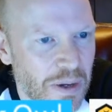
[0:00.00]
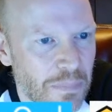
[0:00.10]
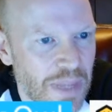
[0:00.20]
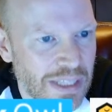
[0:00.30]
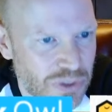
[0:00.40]

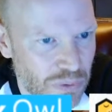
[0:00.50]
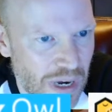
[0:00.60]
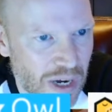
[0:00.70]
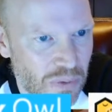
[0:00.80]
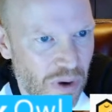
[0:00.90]
That's the
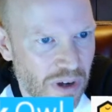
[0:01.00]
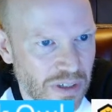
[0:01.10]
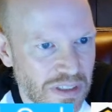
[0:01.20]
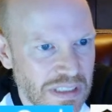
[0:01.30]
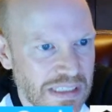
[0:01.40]
rock wall,
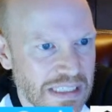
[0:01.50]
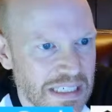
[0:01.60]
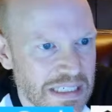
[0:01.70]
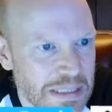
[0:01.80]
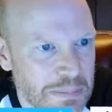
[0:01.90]

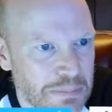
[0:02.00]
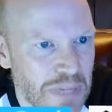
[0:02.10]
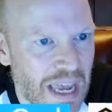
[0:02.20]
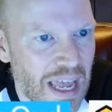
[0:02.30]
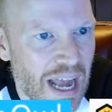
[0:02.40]

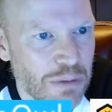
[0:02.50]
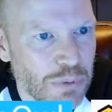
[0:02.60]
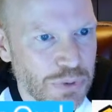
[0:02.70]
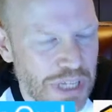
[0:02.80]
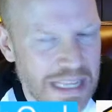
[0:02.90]
and I will
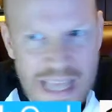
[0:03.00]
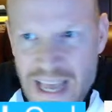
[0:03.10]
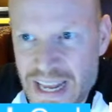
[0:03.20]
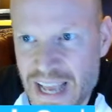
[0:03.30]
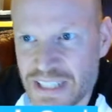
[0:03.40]
take
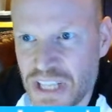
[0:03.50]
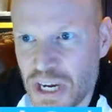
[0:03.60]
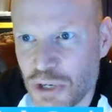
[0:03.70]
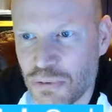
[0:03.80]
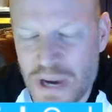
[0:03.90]
that as a
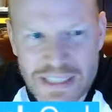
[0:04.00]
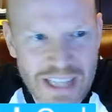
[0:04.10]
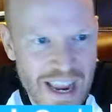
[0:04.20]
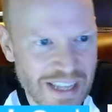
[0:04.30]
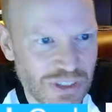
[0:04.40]
correct
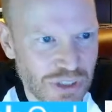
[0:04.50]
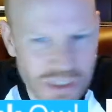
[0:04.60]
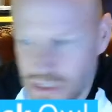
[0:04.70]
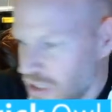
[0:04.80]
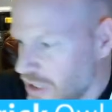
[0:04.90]
answer.